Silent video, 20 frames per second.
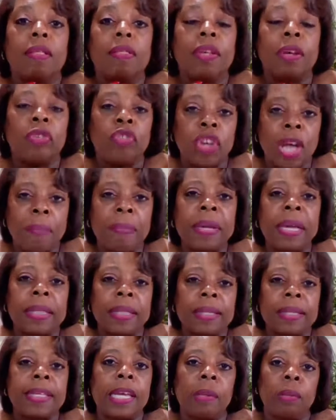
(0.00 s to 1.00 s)
they're shopping at
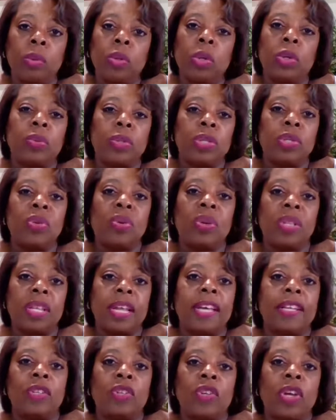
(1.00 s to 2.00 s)
the same grocery store that
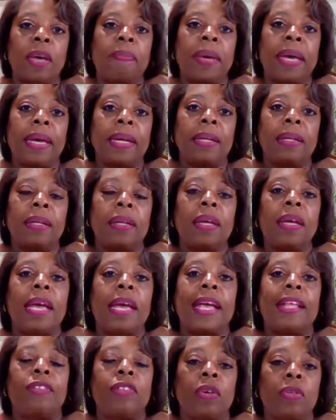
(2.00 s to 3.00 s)
I shop at.
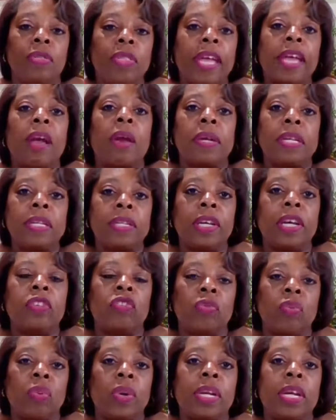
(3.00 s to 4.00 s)
And so they are in touch
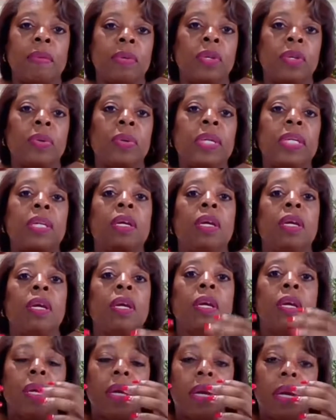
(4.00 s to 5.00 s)
of what I'm doing.
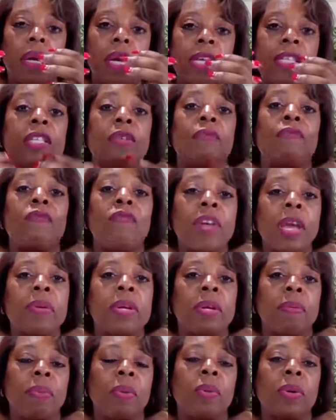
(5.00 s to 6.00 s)
It's
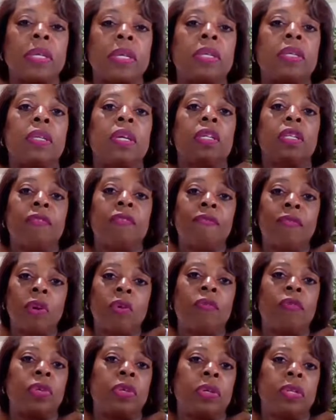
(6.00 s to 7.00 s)
very important to
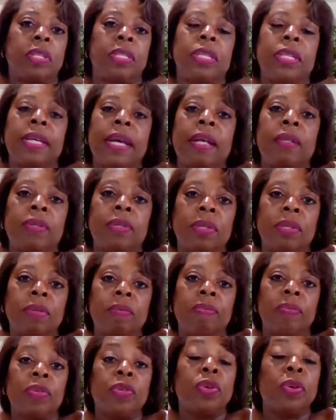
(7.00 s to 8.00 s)
vote for your city council,
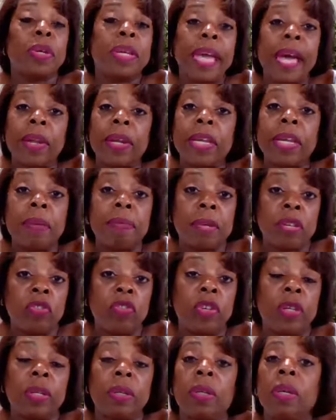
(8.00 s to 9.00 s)
your county
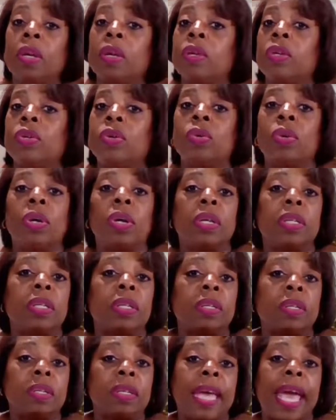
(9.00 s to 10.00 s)
commission, your
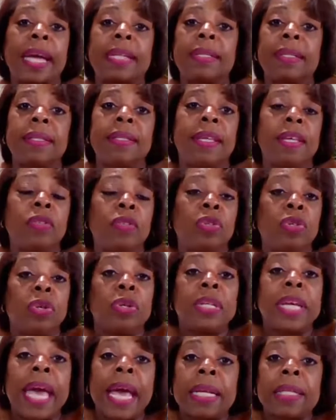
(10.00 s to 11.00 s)
tax assessor, your
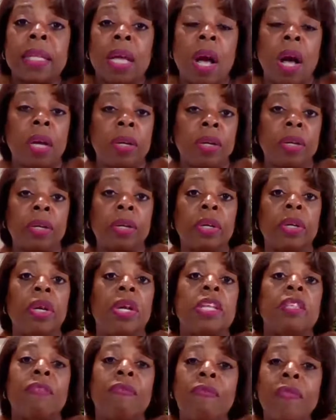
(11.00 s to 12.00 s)
tax auditor.
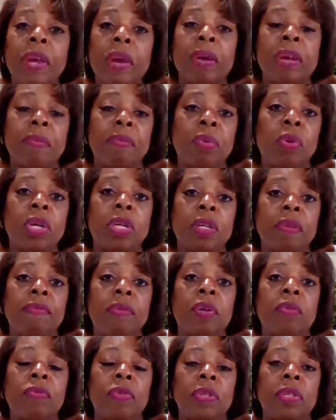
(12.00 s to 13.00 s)
It's very important to
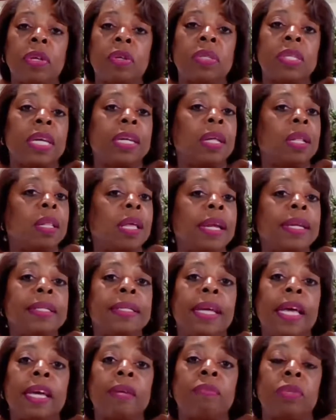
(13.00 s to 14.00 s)
vote for those. And a lot
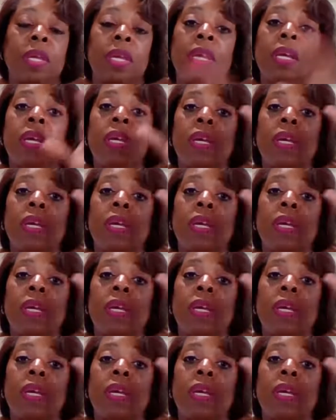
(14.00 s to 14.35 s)
of times